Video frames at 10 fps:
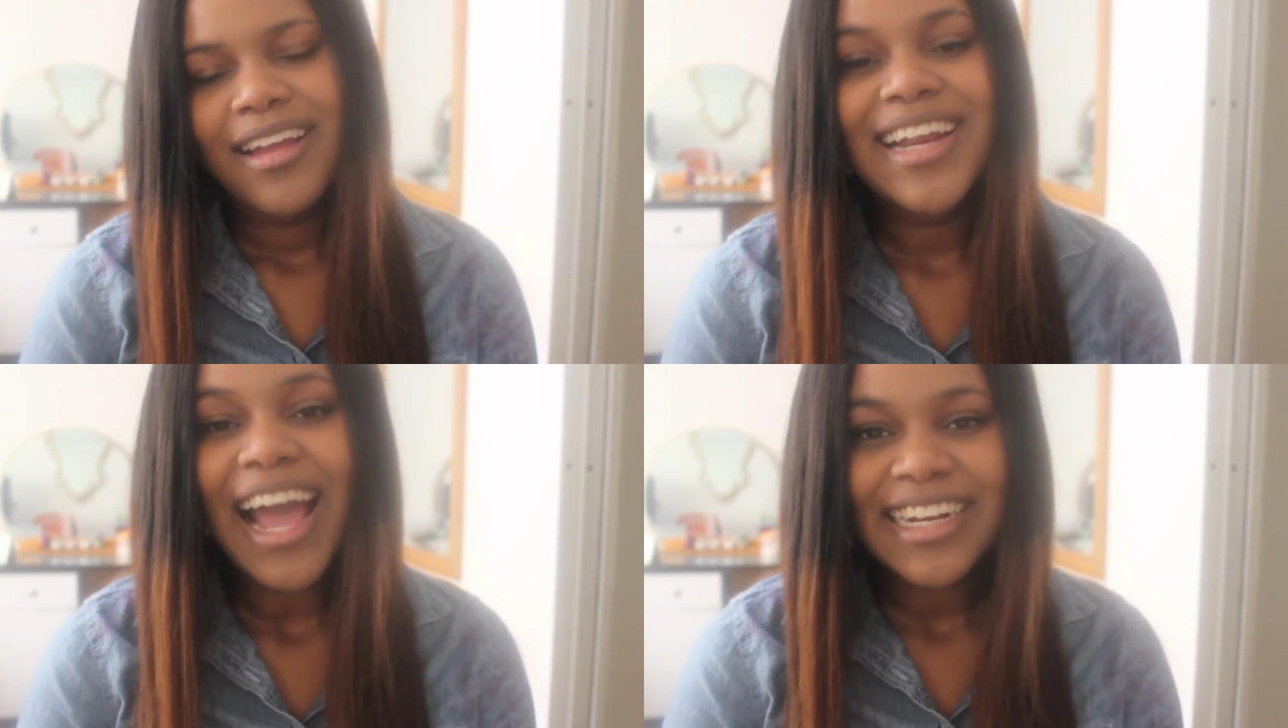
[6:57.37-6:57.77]

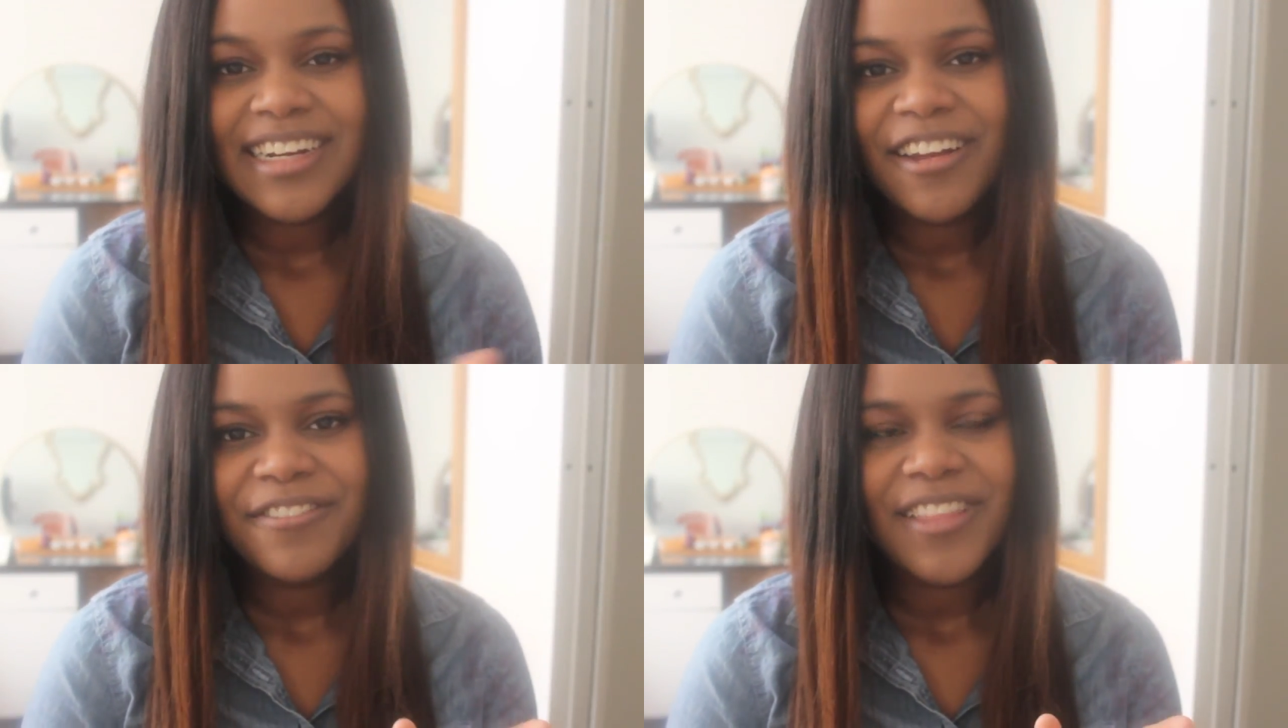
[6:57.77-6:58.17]
Not
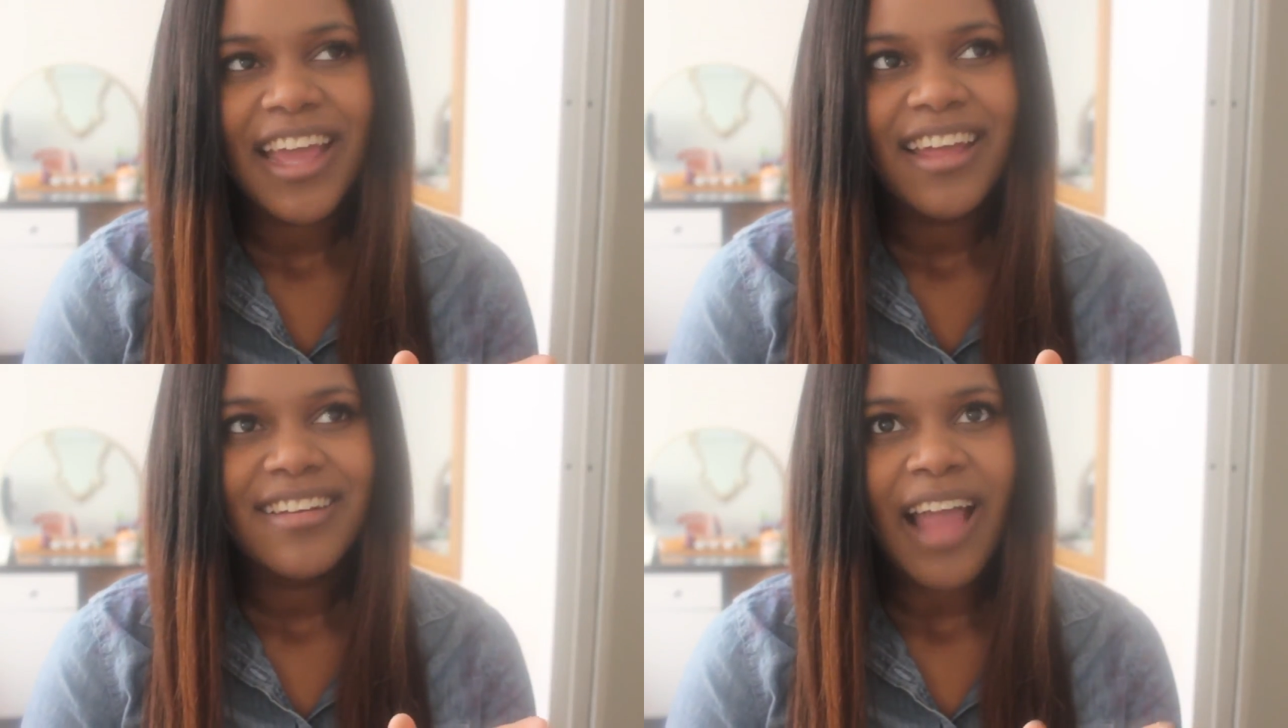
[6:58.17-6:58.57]
enough
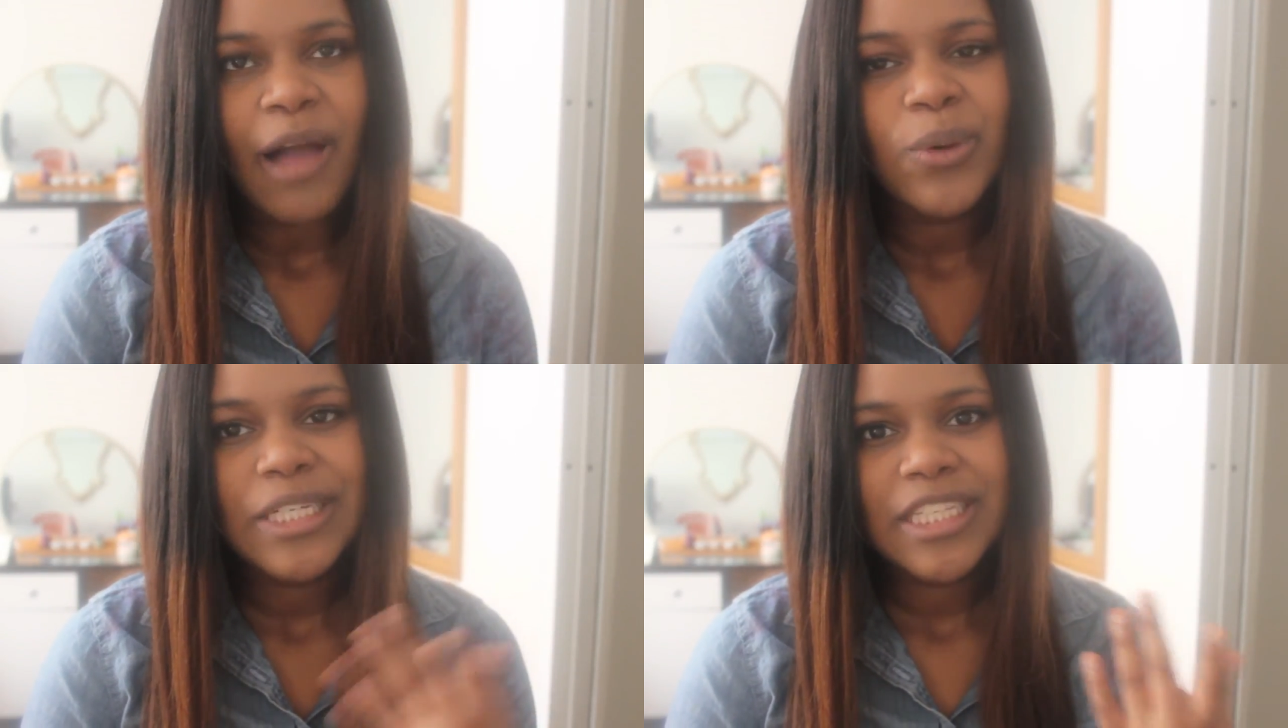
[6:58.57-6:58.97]
that
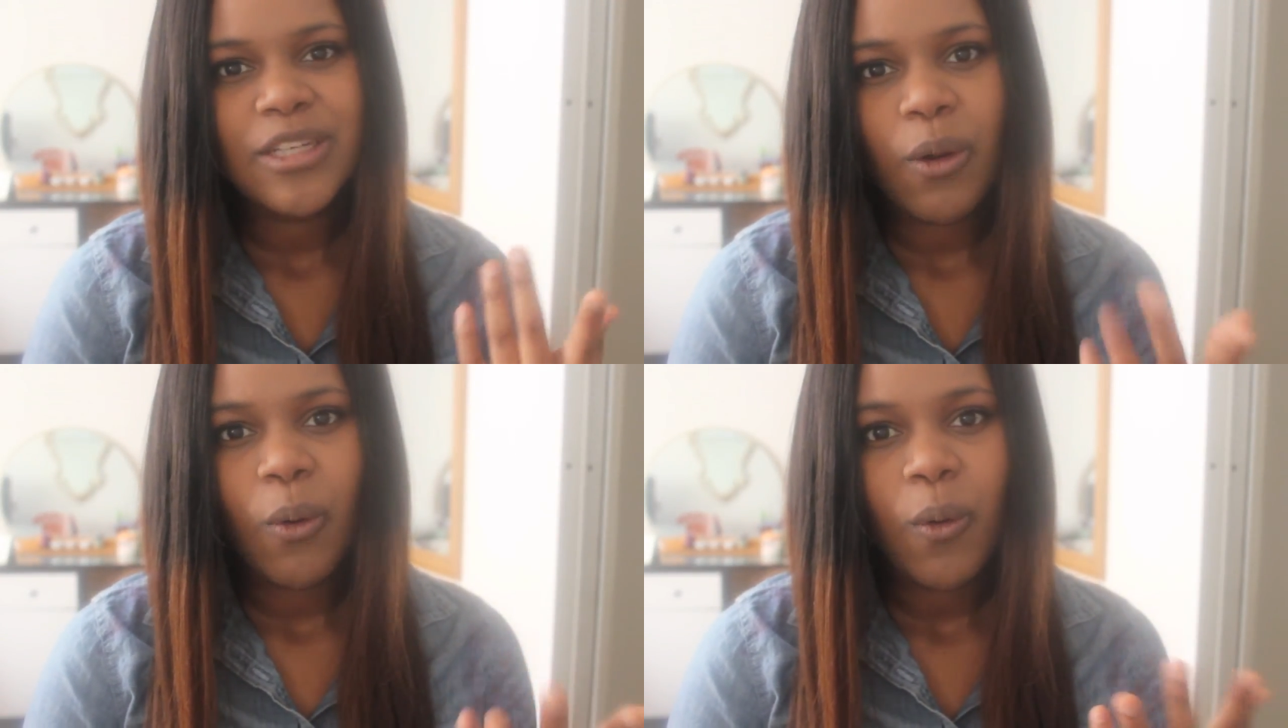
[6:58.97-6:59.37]
I wanted
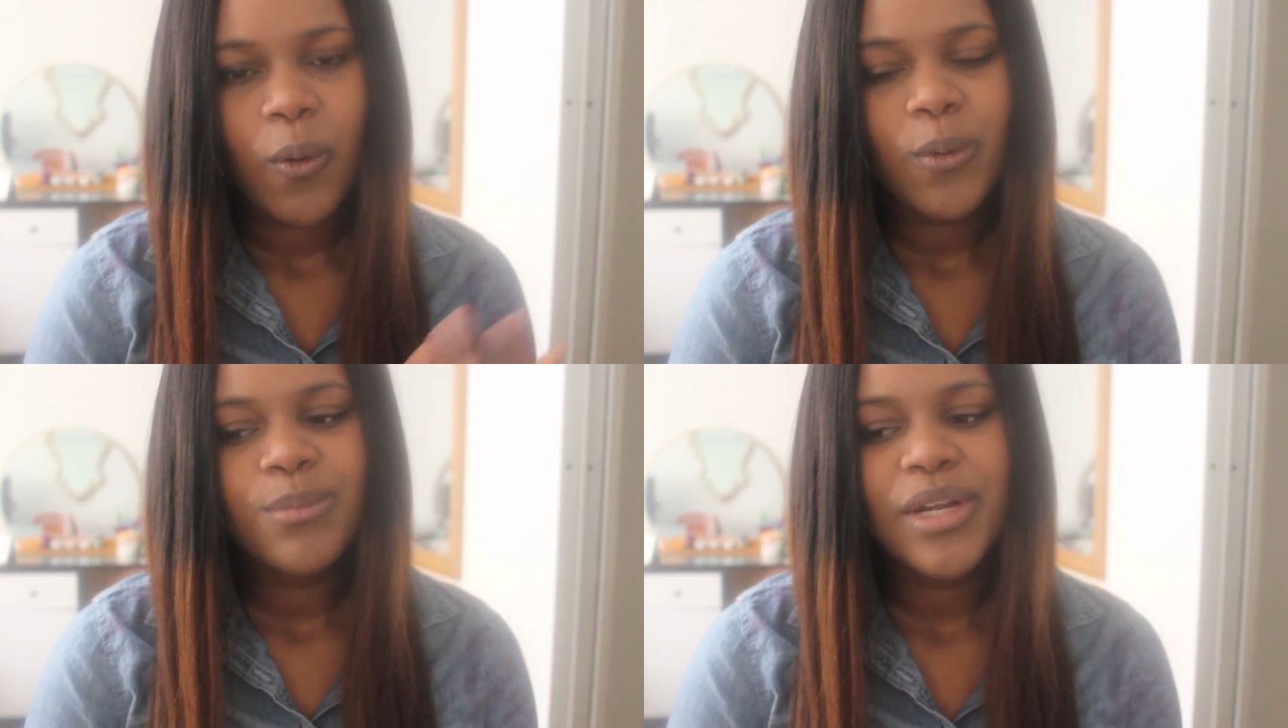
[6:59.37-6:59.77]
to go
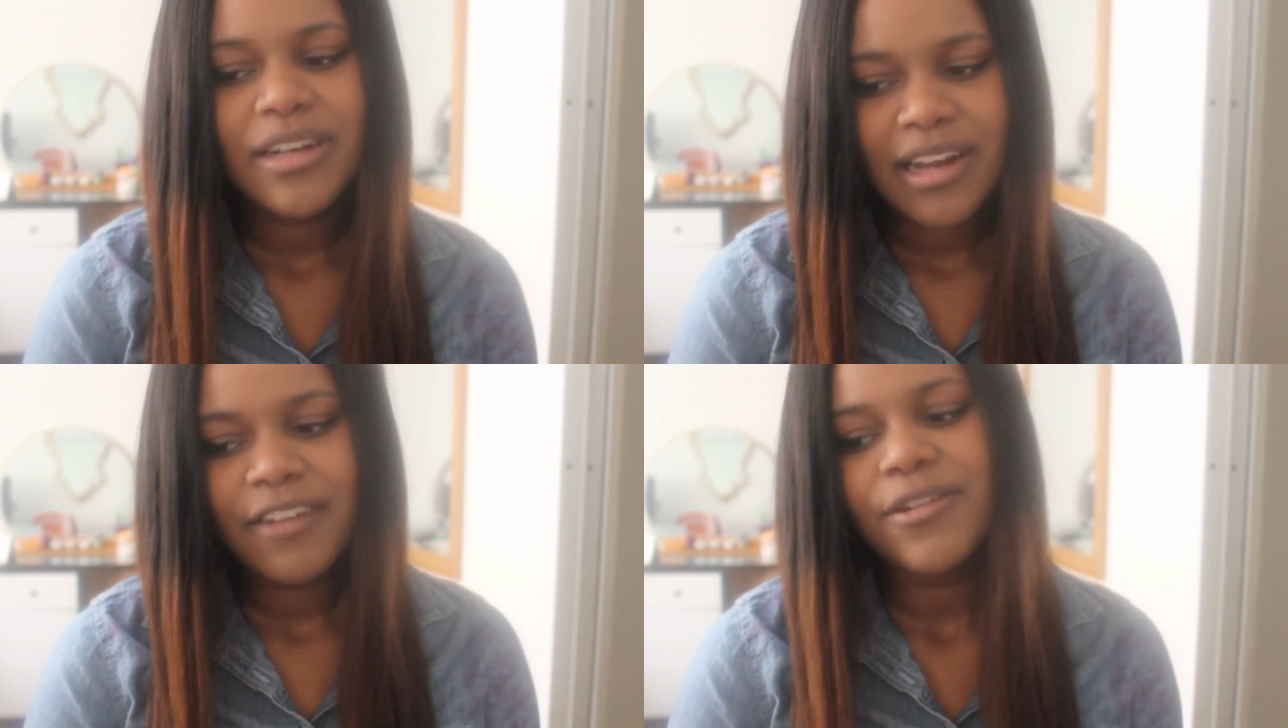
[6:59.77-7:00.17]
home, but
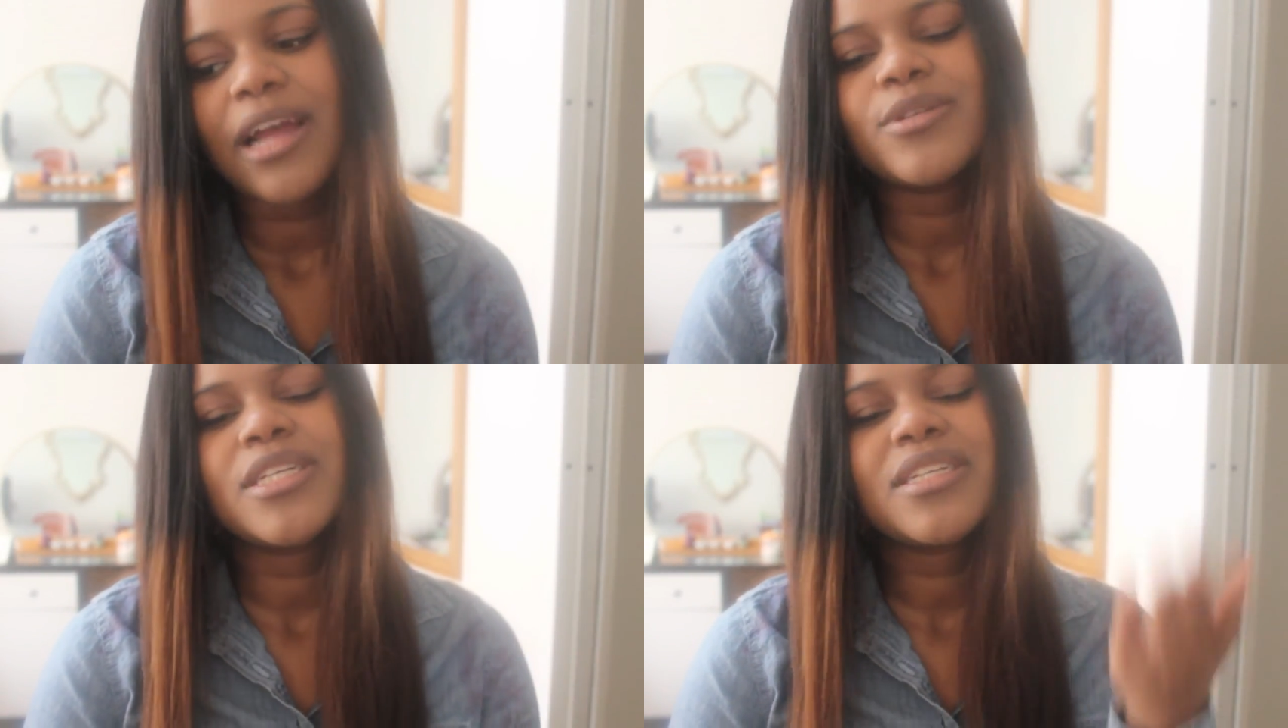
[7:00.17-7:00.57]
enough
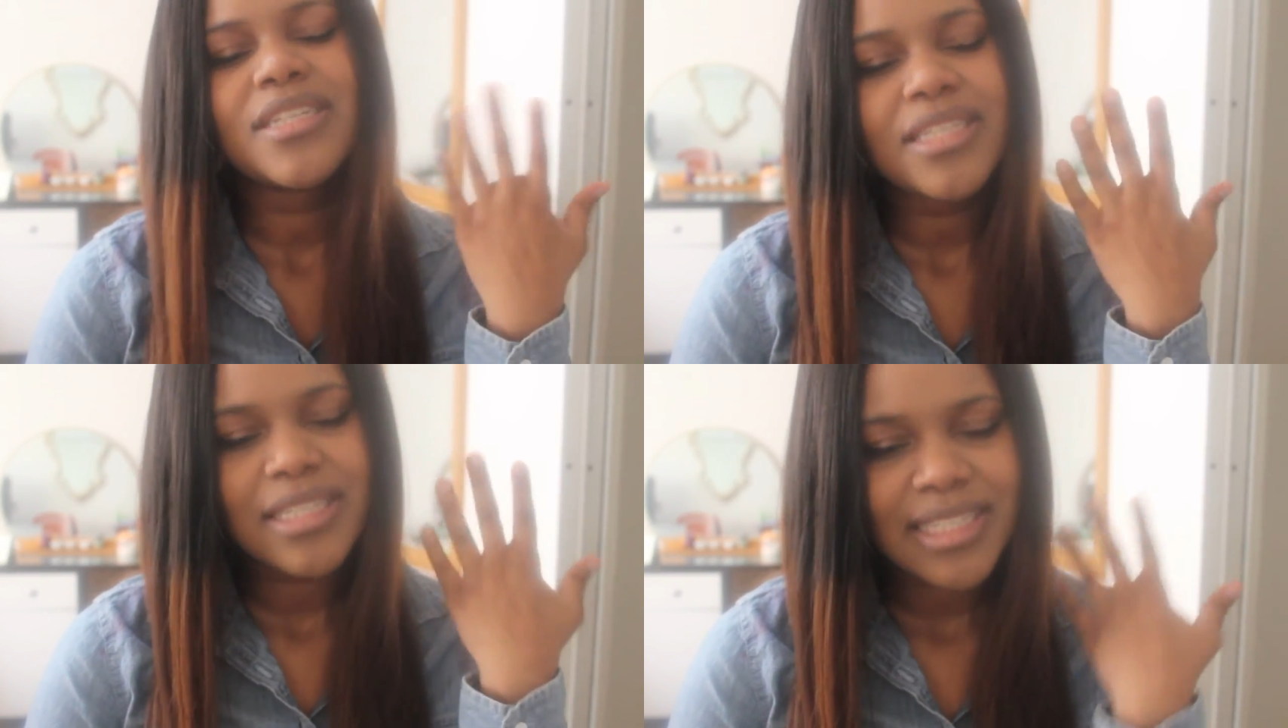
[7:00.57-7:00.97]
I was
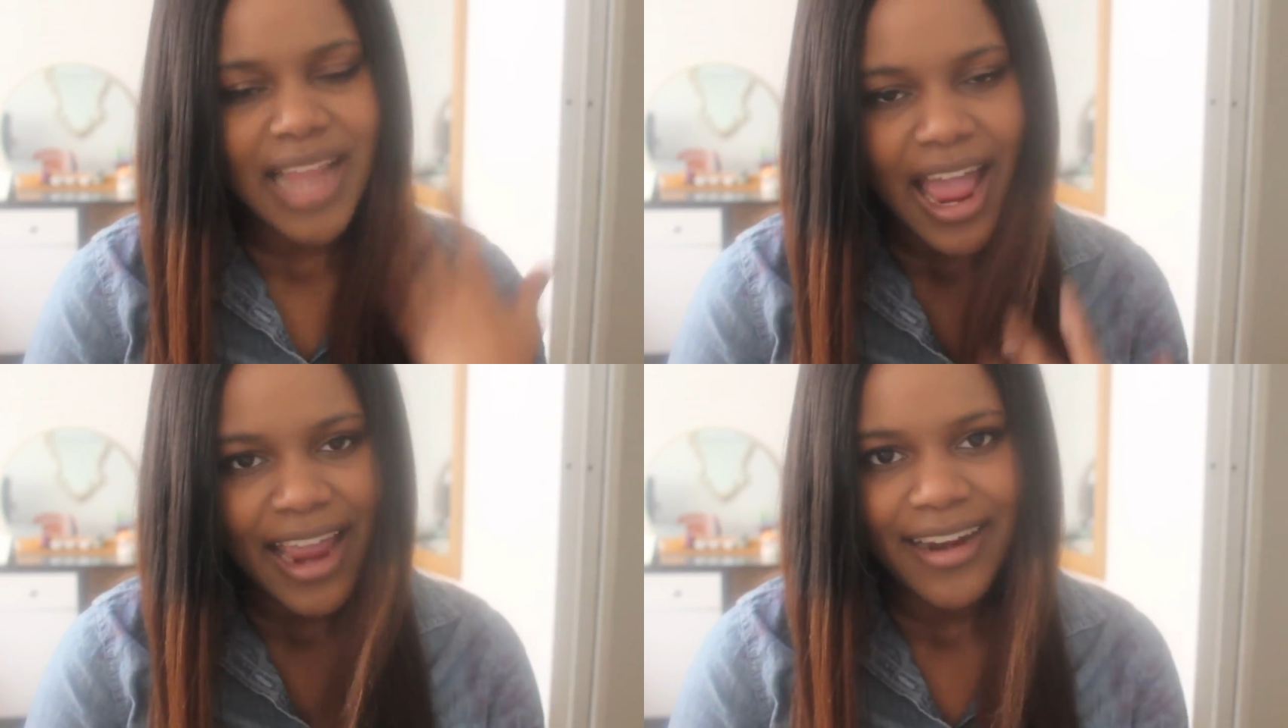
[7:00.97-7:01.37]
just
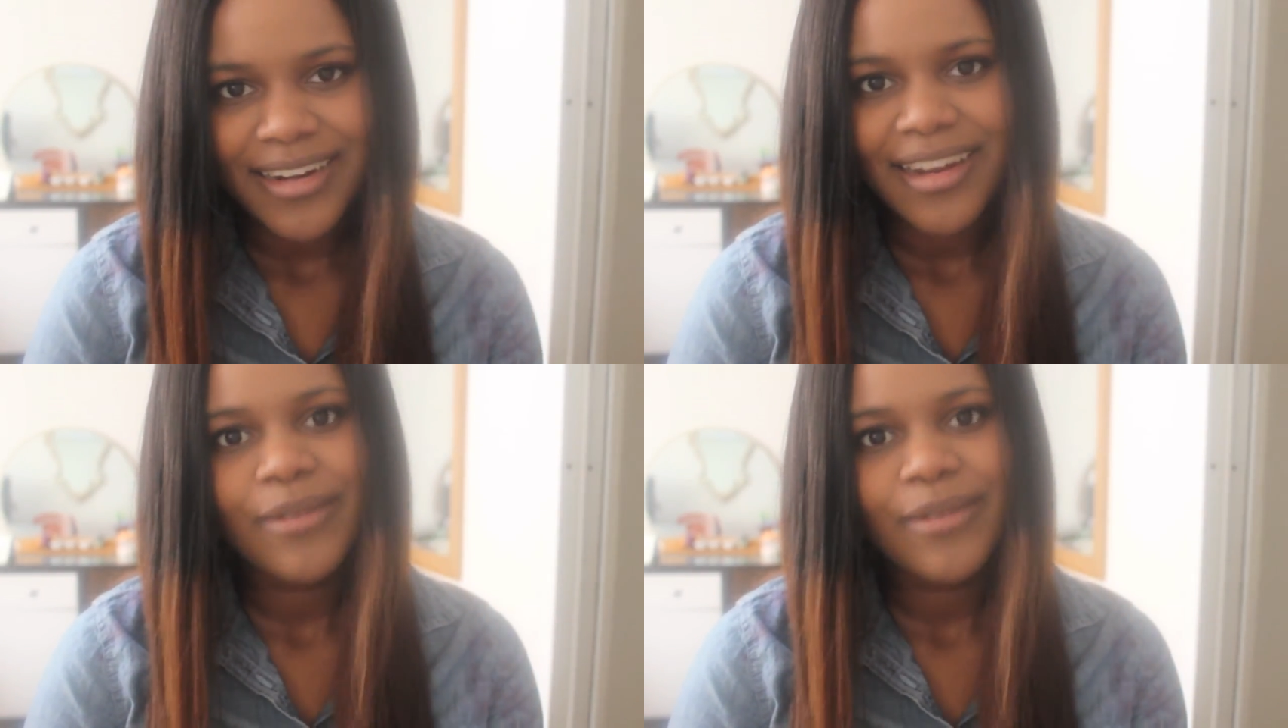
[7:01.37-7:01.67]
tired.